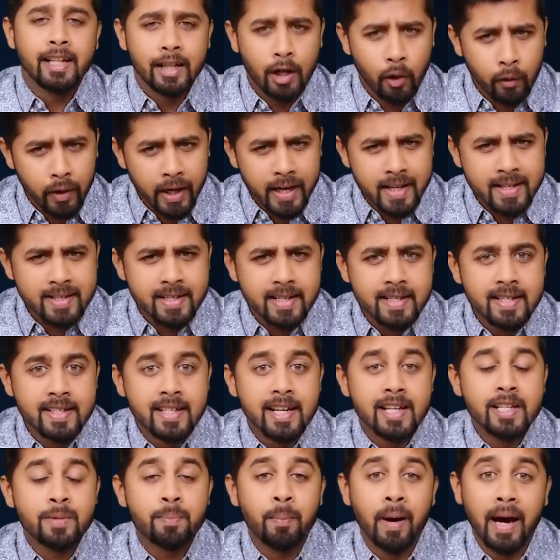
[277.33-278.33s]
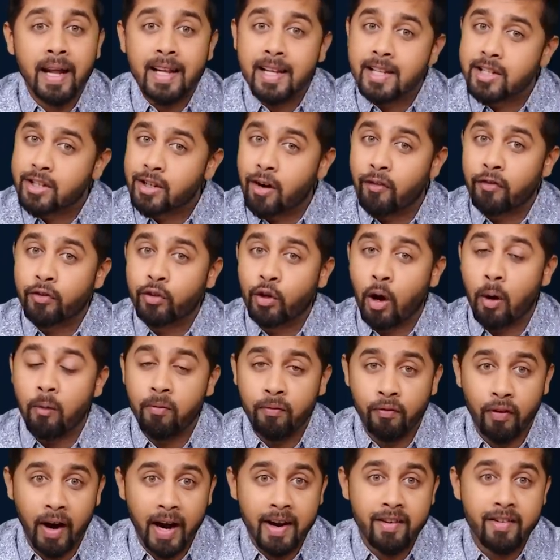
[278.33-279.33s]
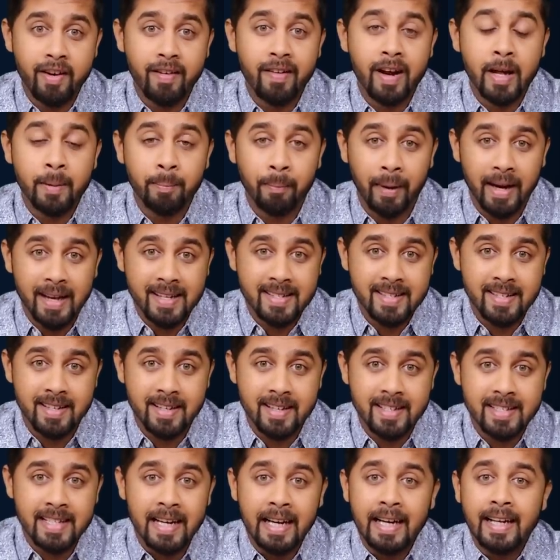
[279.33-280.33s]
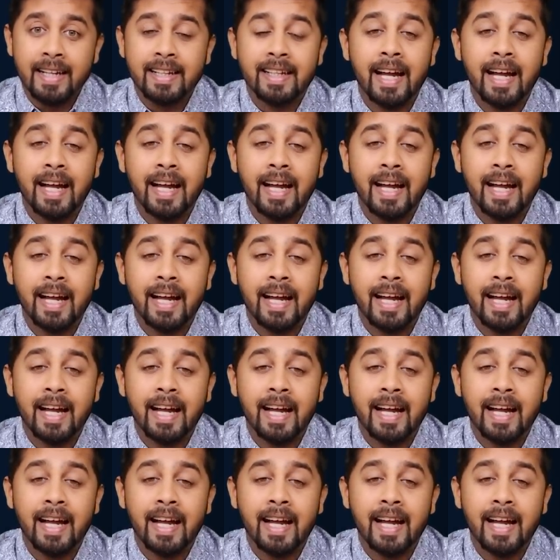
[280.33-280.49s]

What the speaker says: Now let us discuss my list of top 5 dividend masters